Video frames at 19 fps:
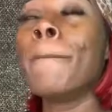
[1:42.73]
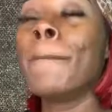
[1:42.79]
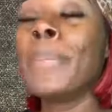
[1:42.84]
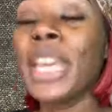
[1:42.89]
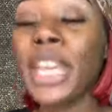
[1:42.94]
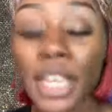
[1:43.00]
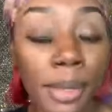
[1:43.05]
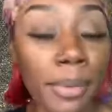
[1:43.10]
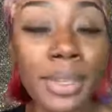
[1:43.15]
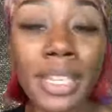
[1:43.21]

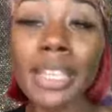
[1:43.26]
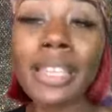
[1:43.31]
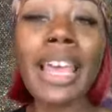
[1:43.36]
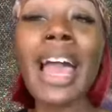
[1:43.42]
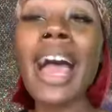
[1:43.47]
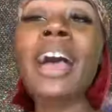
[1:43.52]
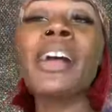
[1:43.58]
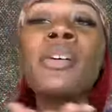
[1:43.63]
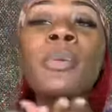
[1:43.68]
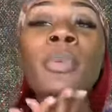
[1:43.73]
Period. They
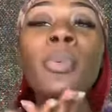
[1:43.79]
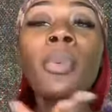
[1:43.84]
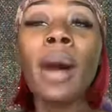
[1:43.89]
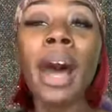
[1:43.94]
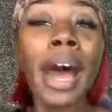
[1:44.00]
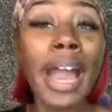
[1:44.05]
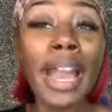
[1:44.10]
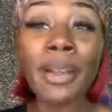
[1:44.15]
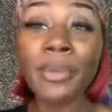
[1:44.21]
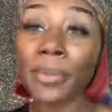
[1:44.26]
had a
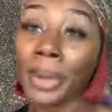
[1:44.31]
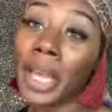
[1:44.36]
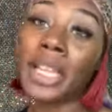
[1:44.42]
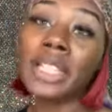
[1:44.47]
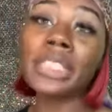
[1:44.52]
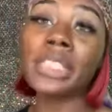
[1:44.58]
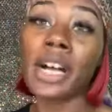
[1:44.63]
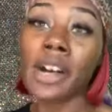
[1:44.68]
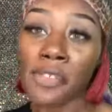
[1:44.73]
wide range